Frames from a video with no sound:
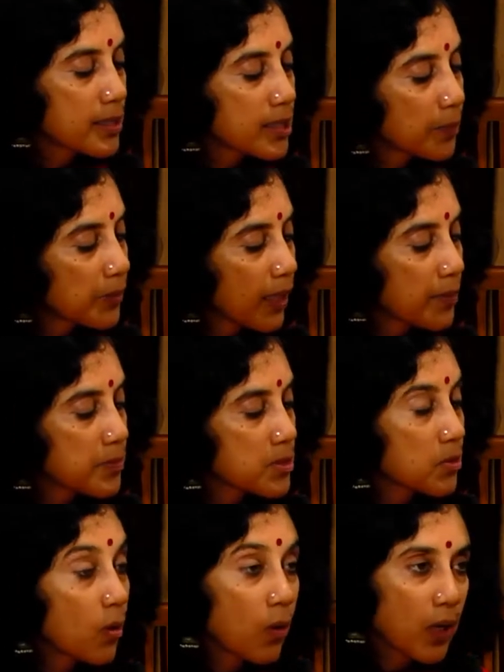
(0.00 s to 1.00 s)
Sometimes
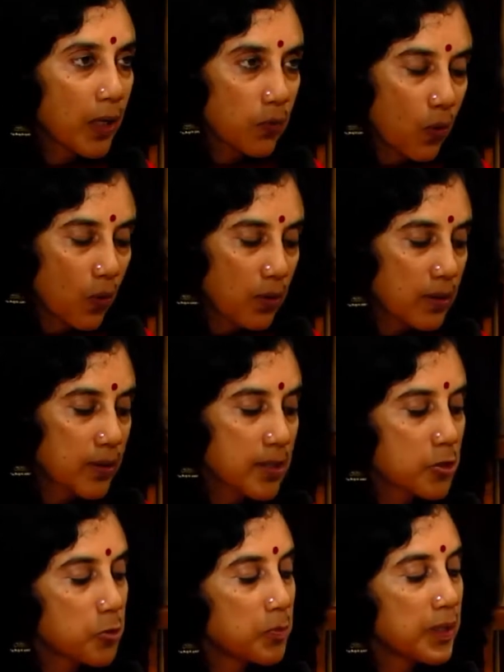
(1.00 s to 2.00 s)
all I want
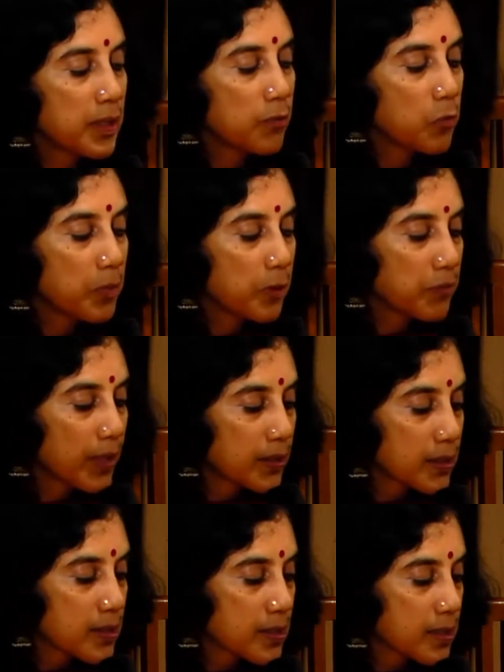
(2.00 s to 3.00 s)
is to be a woman of
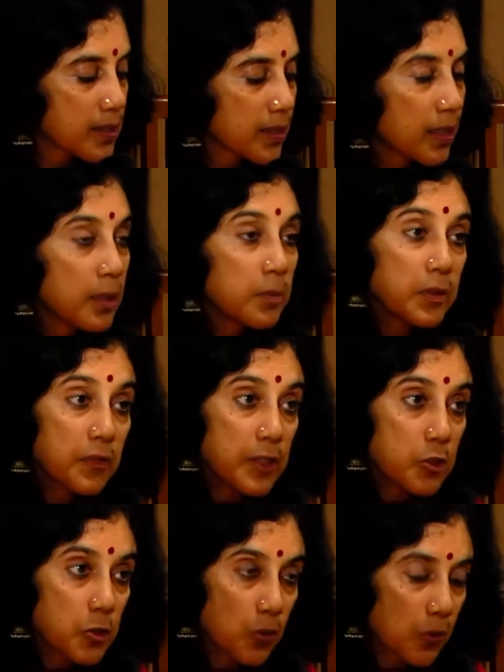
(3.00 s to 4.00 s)
letters.
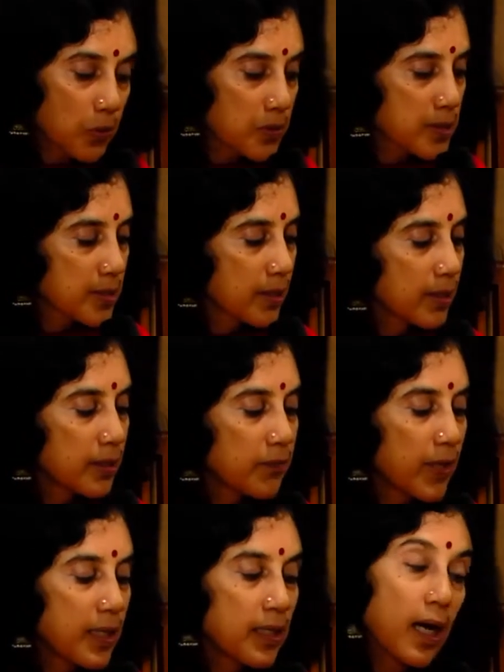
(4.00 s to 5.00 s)
Between chores, the
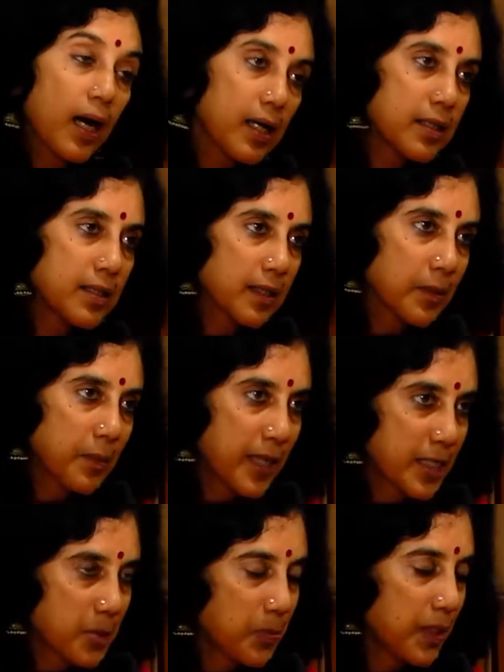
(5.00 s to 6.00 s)
very idea
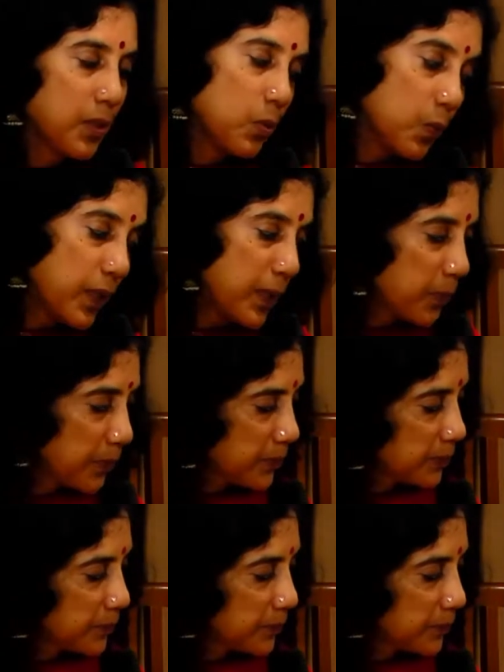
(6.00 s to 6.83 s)
makes me weep.